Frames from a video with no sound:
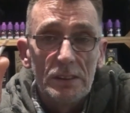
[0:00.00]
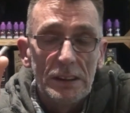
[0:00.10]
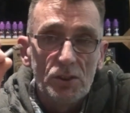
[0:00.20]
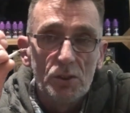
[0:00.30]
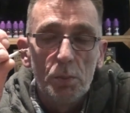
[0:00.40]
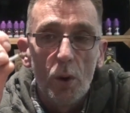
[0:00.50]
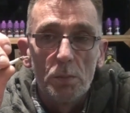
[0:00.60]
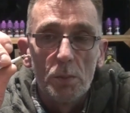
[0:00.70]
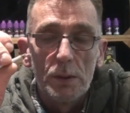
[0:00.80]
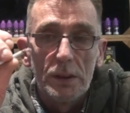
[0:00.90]
This is
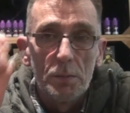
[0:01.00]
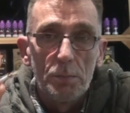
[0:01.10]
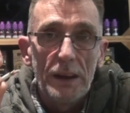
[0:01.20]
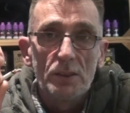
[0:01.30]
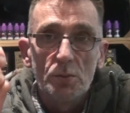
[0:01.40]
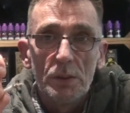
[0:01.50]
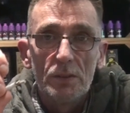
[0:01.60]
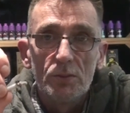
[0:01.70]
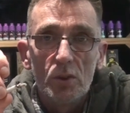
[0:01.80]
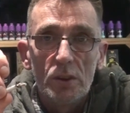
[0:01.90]
probably the best way
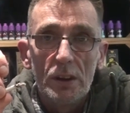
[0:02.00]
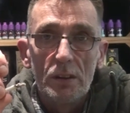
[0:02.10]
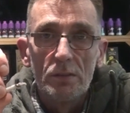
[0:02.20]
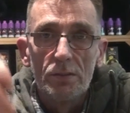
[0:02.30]
I've took it